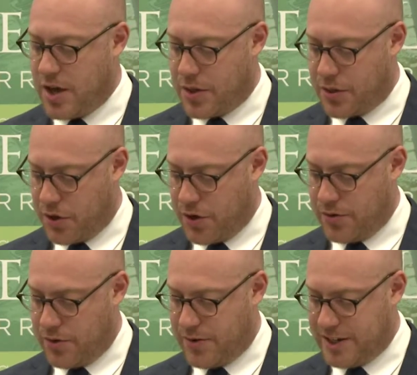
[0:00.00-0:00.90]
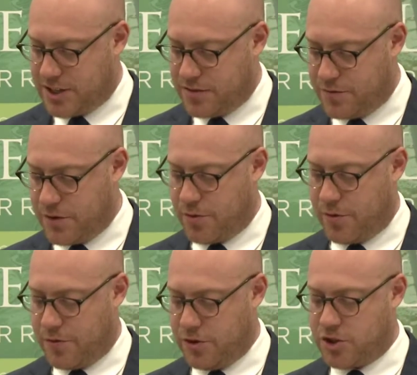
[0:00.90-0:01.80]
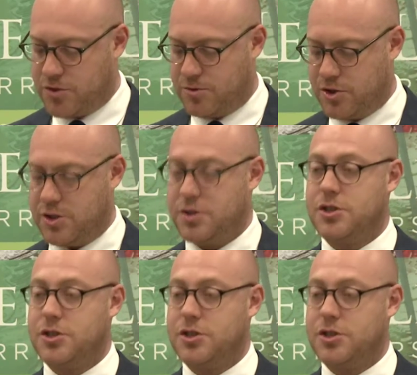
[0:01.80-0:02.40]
The third reason for the refusal was